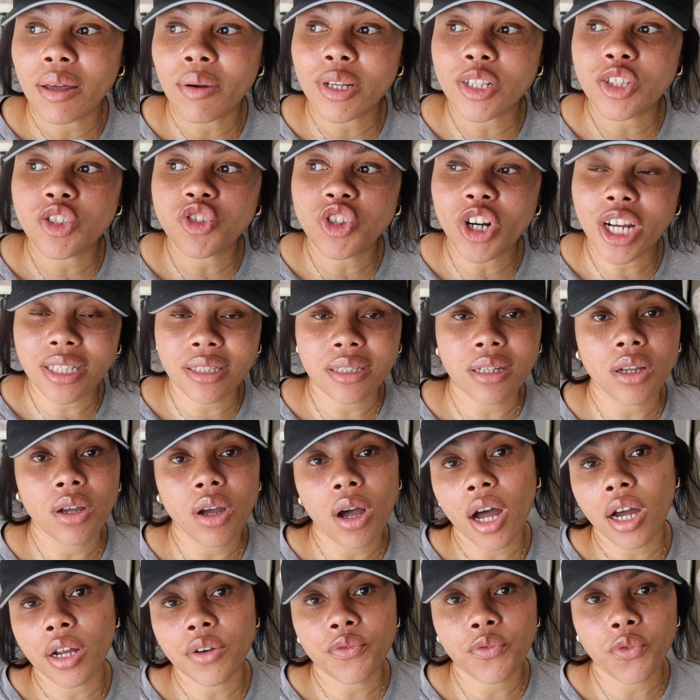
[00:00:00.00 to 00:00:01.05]
was trusting
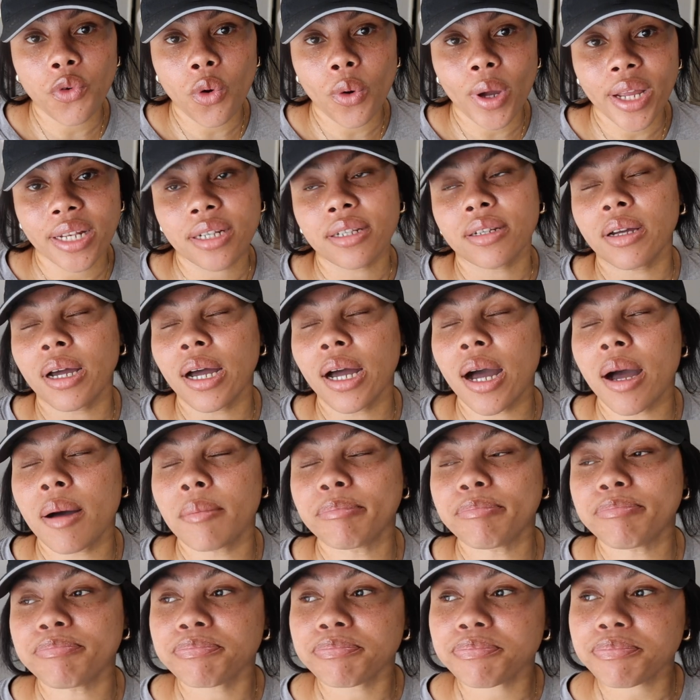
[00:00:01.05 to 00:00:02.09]
God for. And
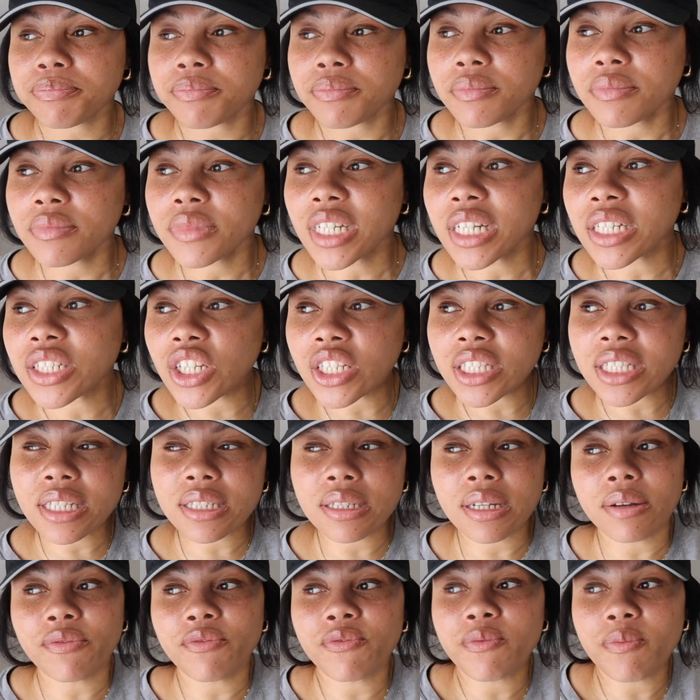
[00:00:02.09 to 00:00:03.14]
just
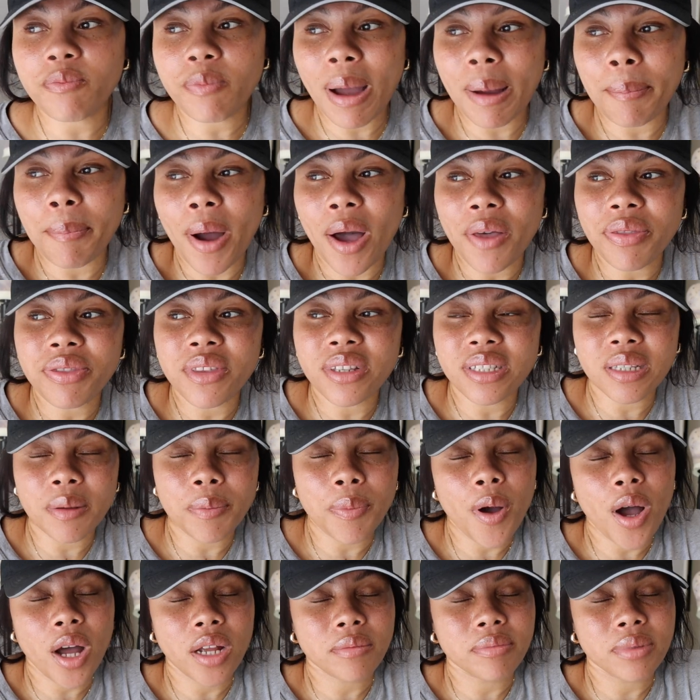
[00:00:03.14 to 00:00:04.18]
about this
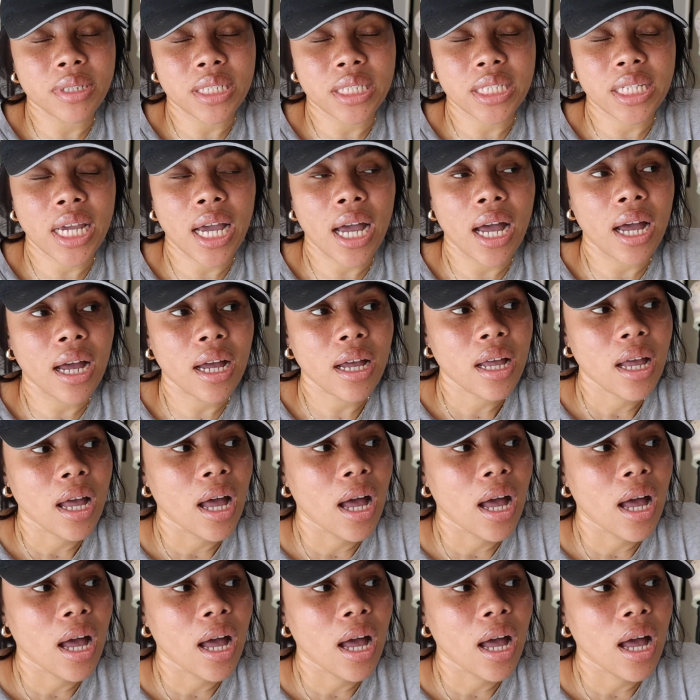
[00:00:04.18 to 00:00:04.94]
apartment here,